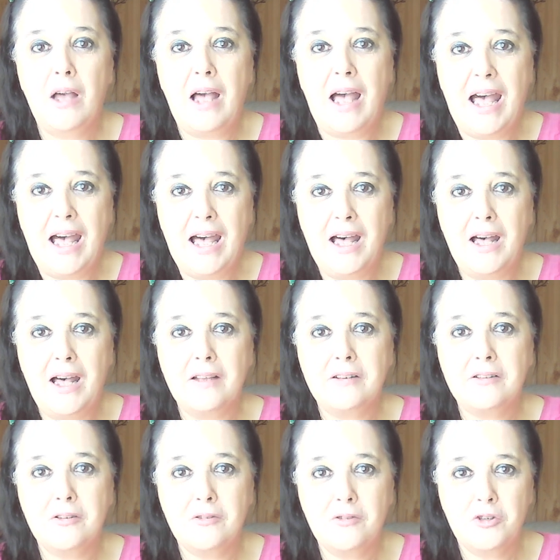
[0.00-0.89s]

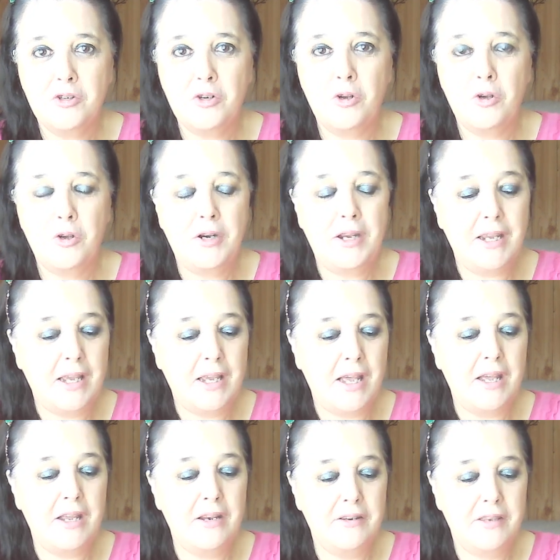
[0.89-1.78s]
hard journey
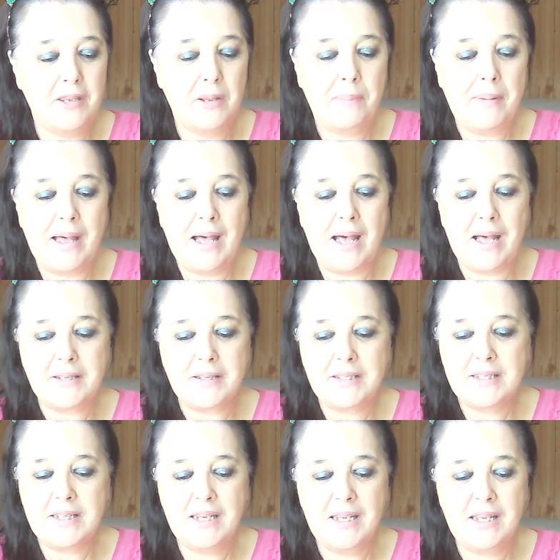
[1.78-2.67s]
in the
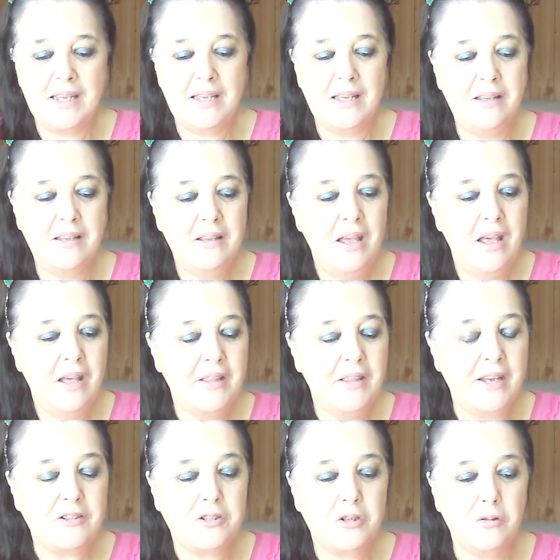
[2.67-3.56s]
past here
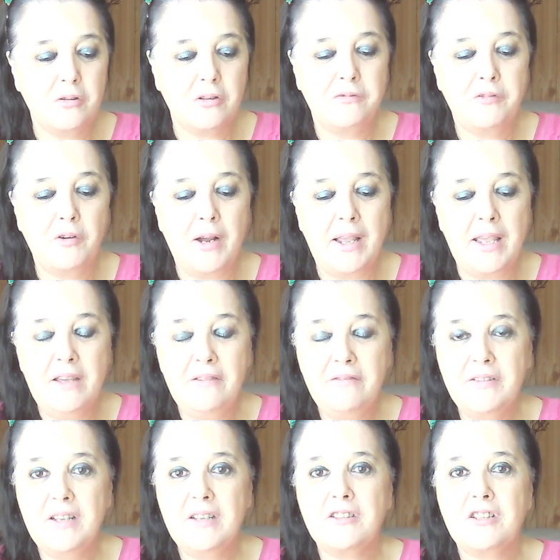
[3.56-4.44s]
that took
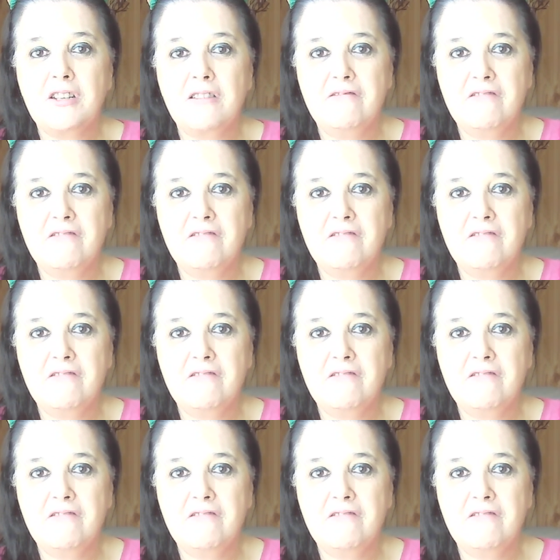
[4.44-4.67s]
forever to